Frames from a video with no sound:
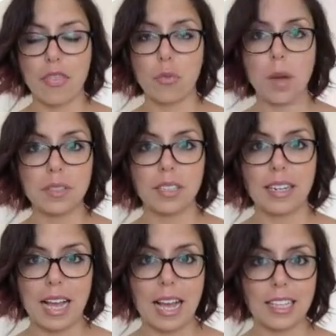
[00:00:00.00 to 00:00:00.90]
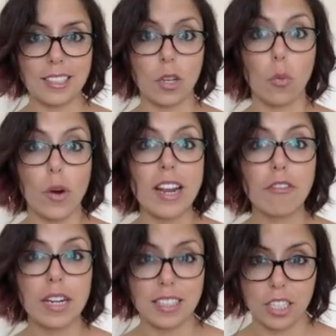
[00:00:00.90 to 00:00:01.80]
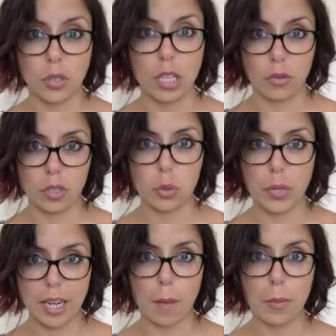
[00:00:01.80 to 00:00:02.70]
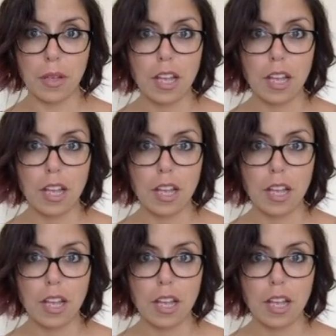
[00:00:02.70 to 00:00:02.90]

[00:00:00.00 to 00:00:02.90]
the website has whenever it is that you load the tweet up.